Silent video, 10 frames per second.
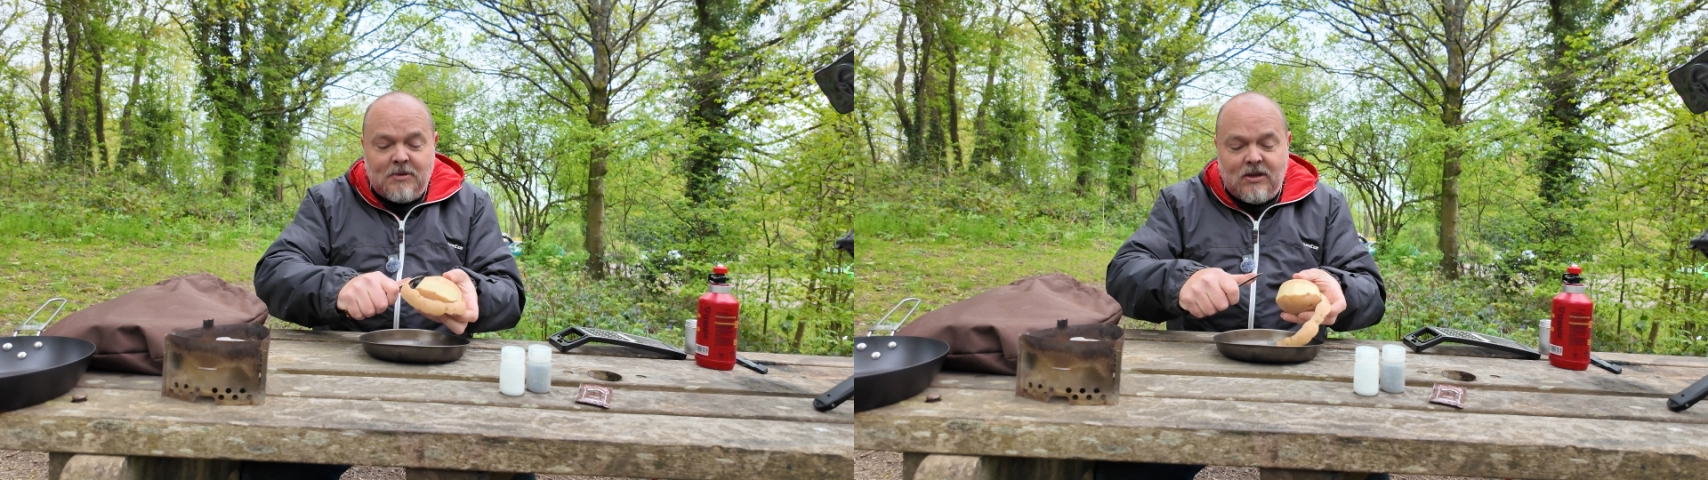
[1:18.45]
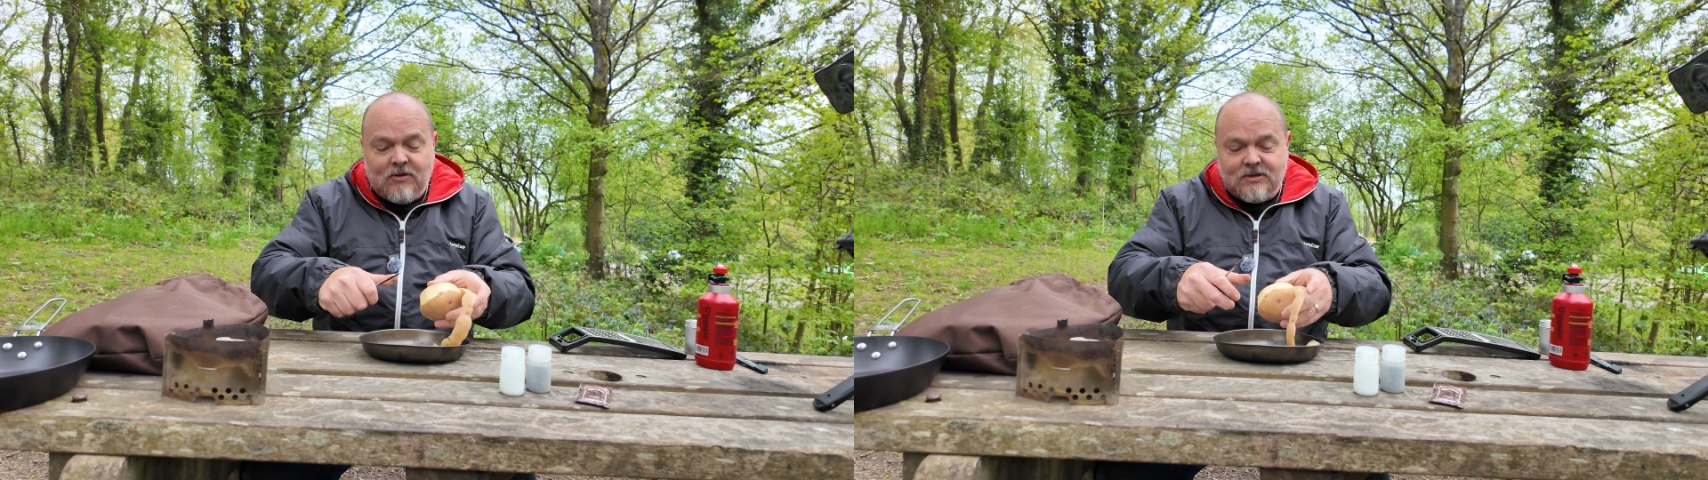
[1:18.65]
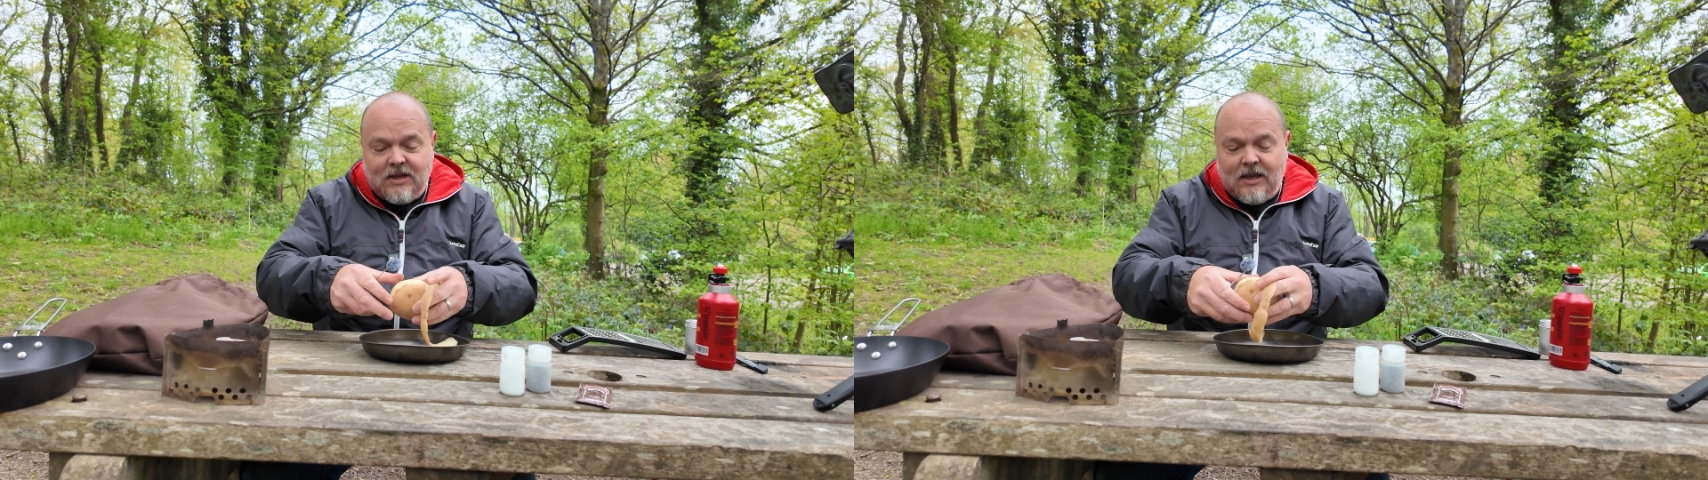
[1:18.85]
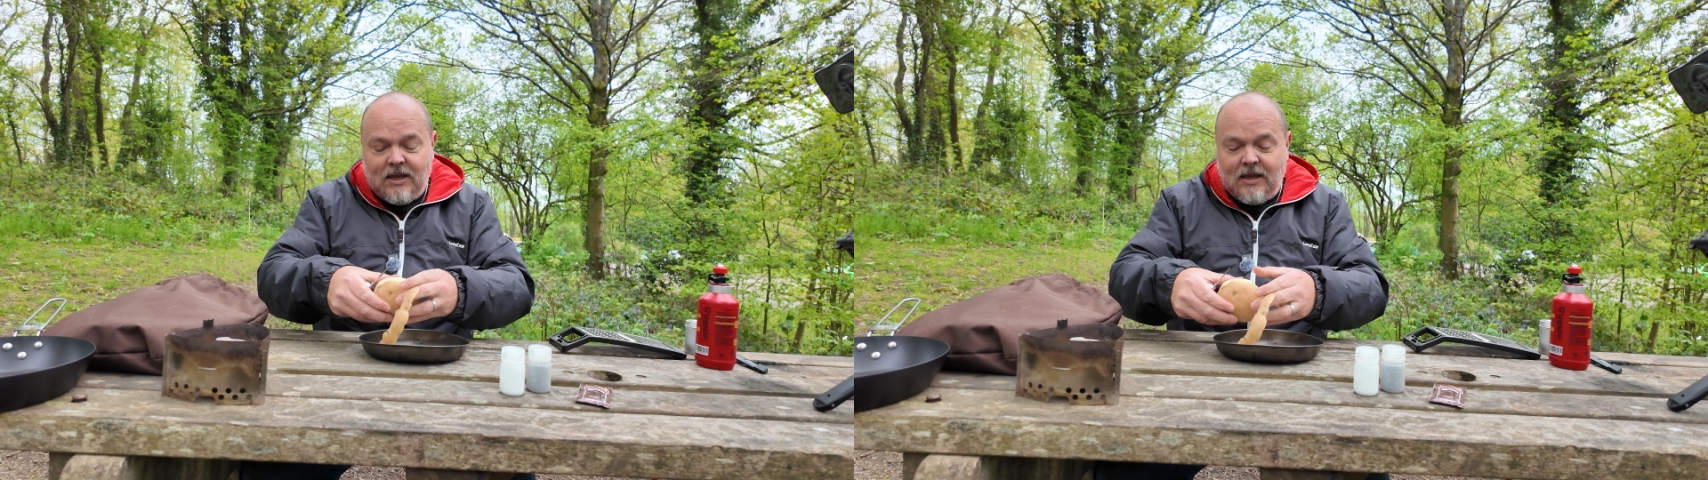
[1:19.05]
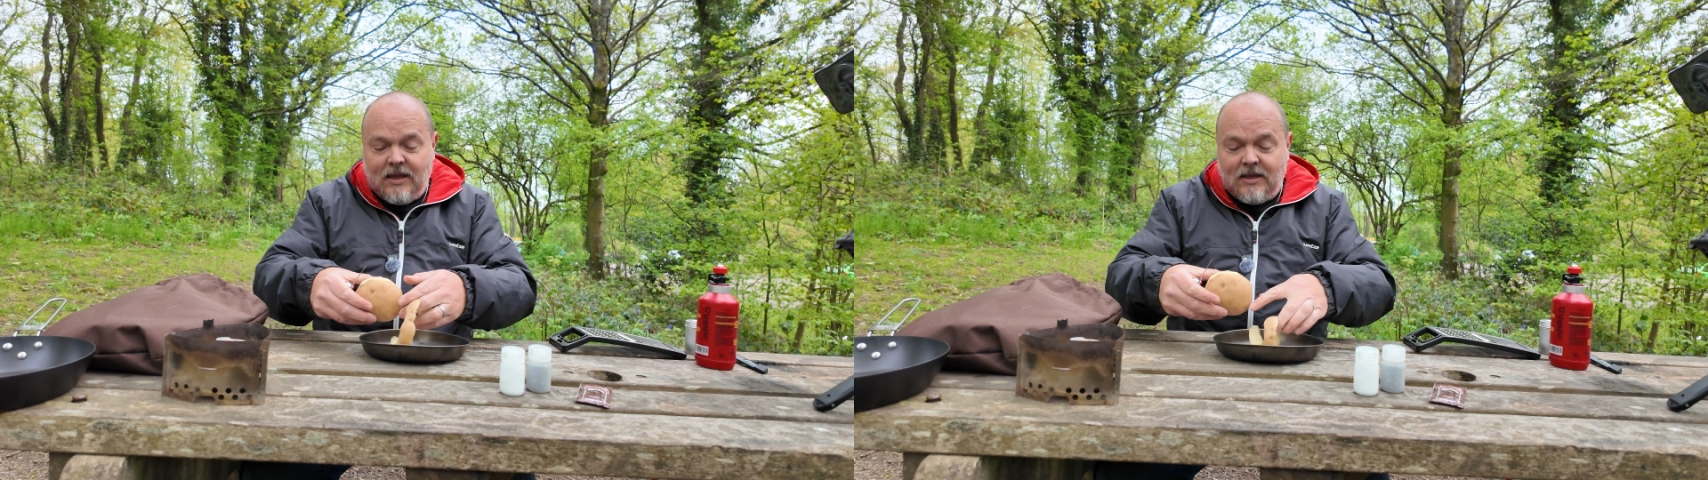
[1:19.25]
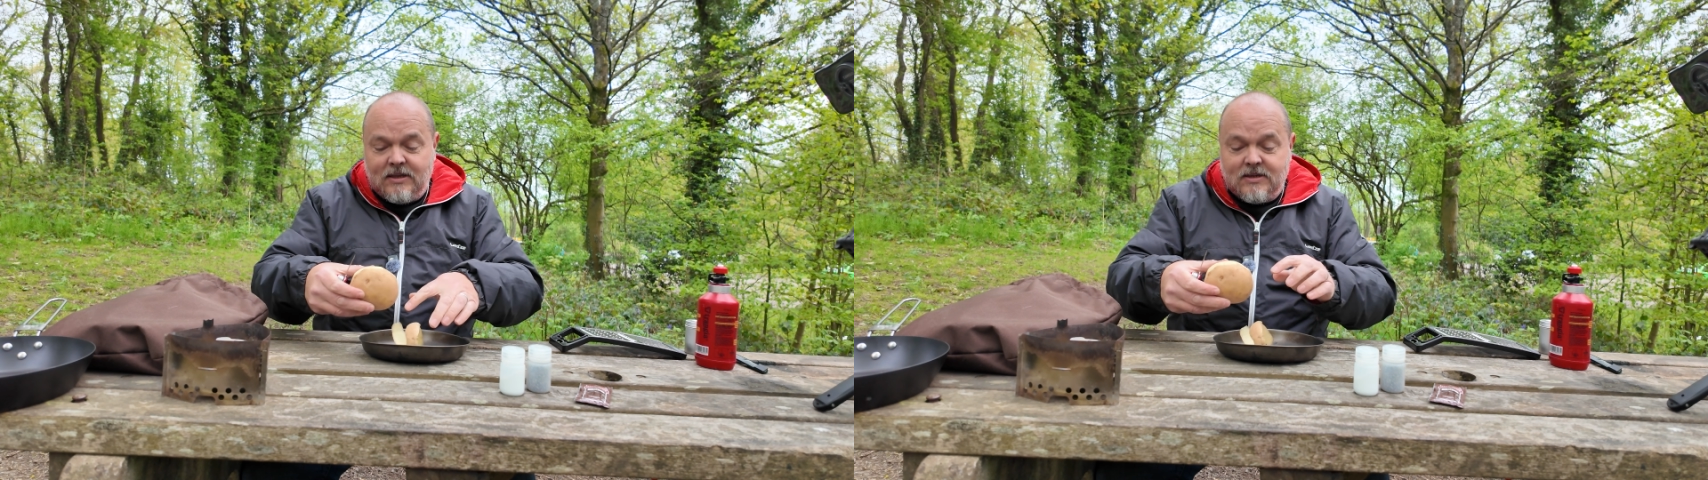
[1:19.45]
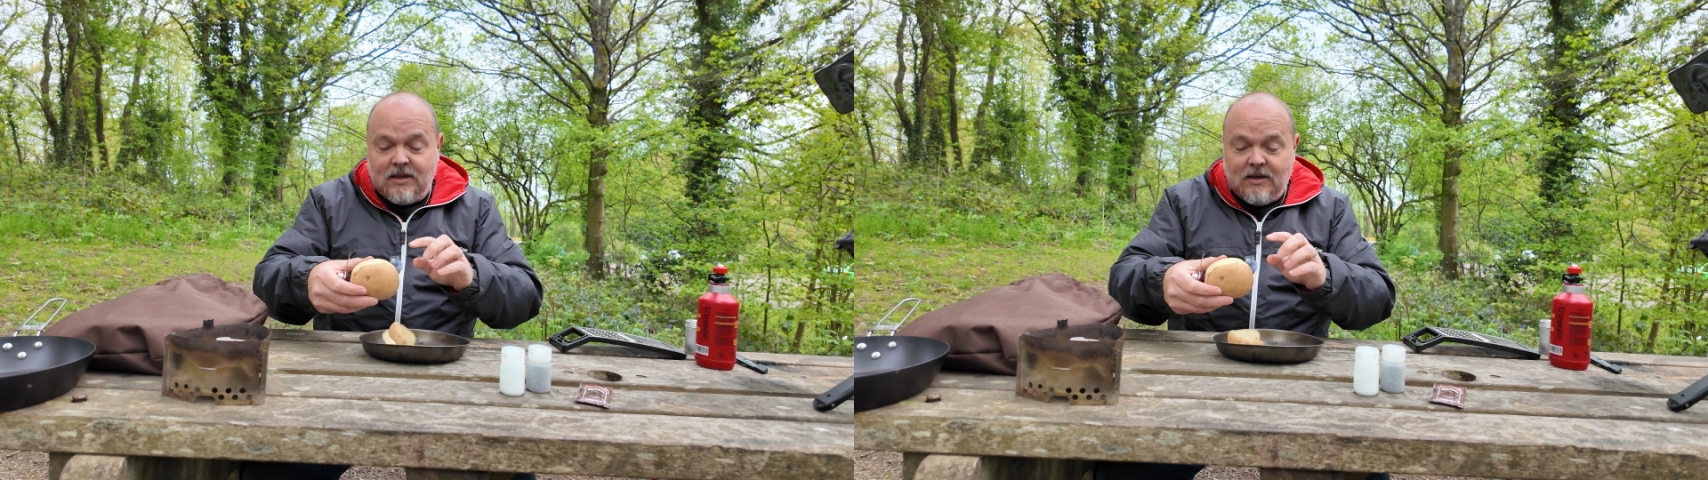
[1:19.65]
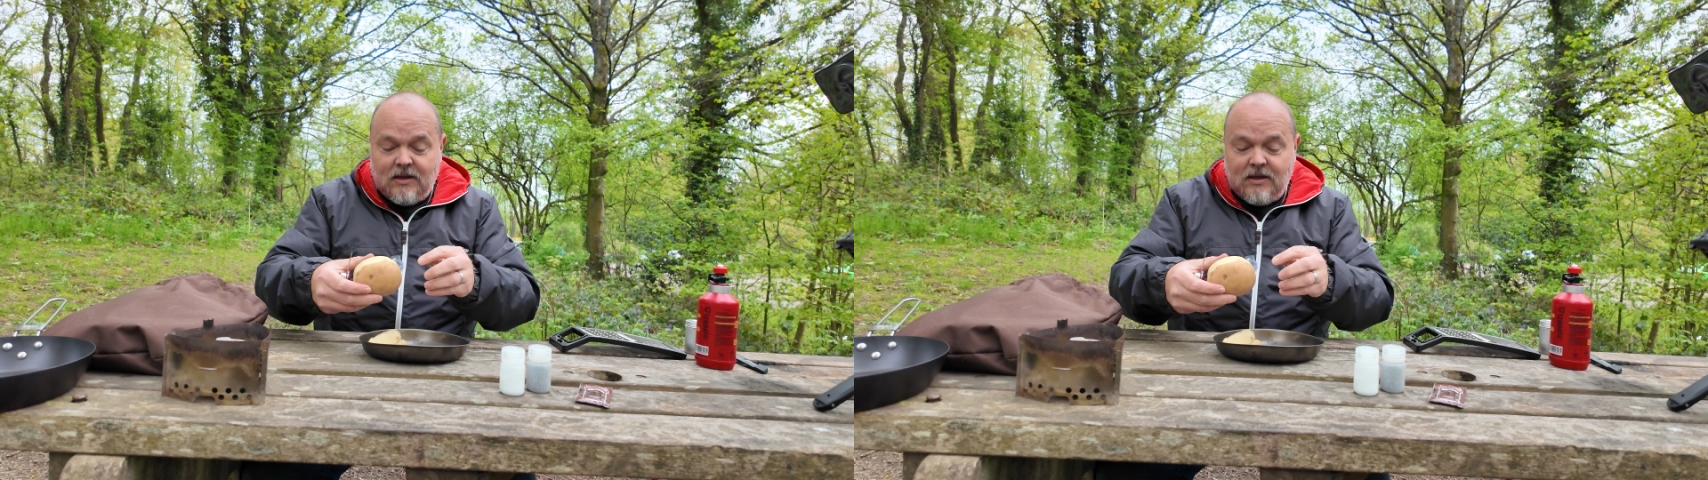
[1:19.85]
to be using is